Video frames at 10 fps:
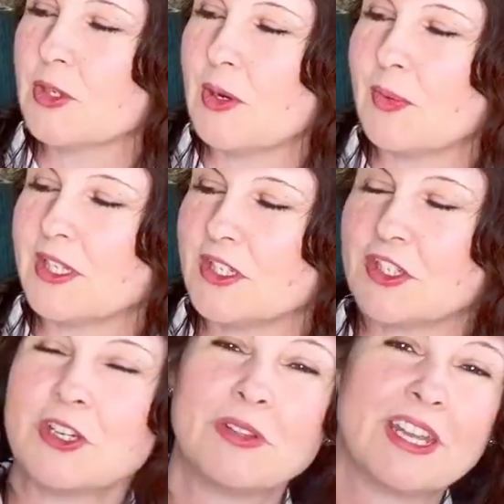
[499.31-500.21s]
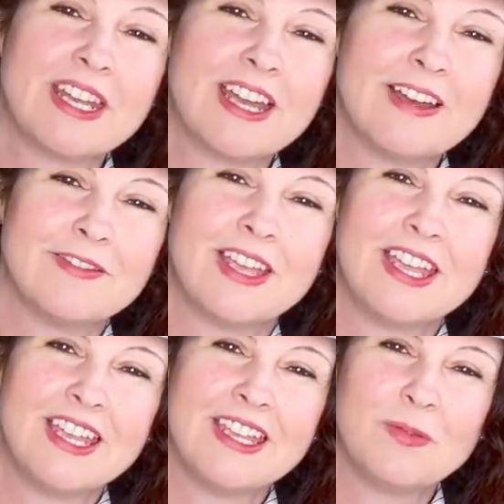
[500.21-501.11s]
I wanted to show you that I have
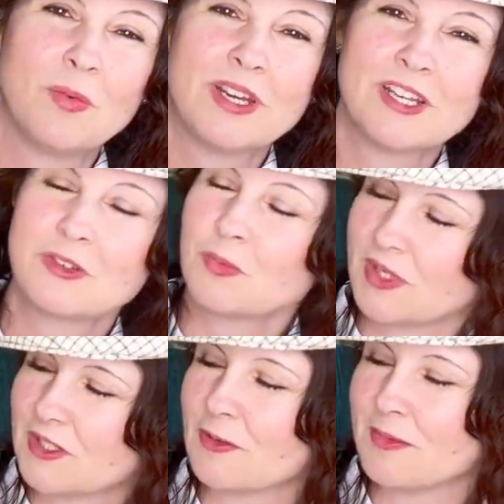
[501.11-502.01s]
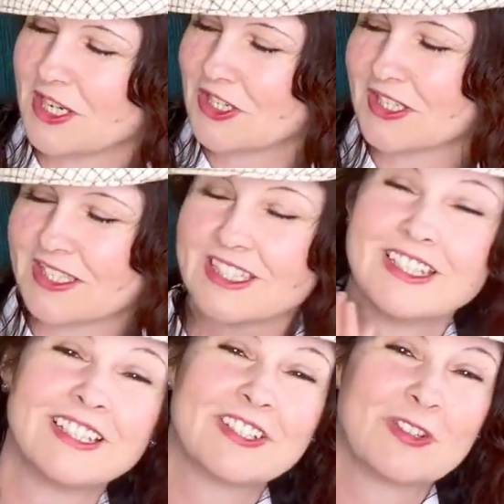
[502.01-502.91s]
a 101 Dalmatians
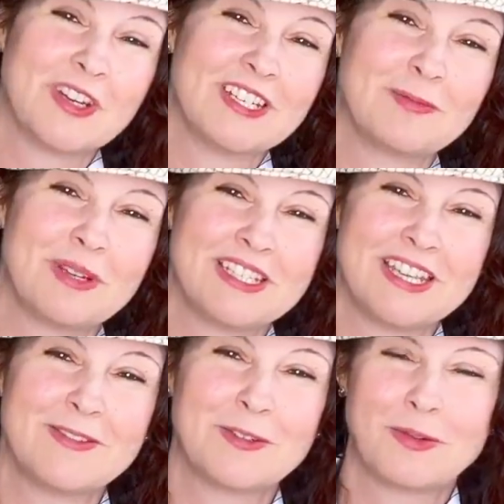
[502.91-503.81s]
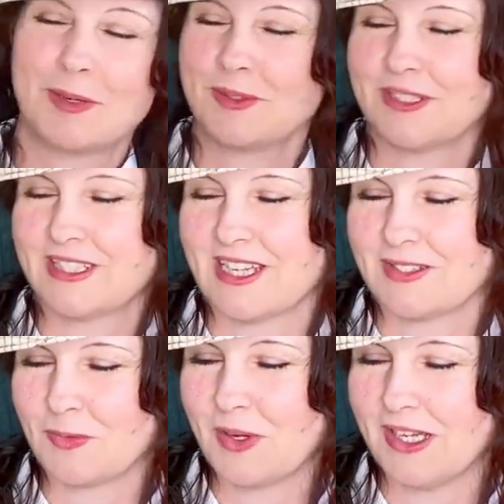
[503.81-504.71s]
illustrated by David Roberts
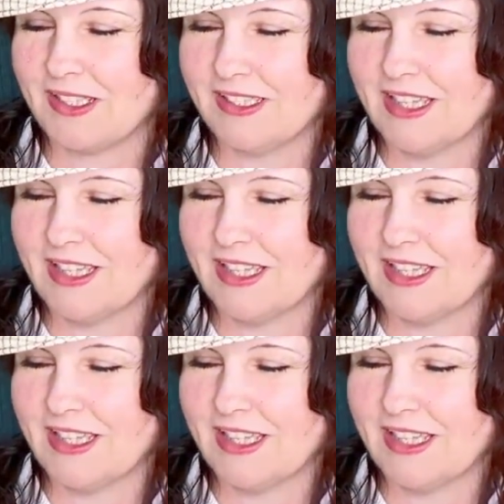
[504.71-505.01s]
as well.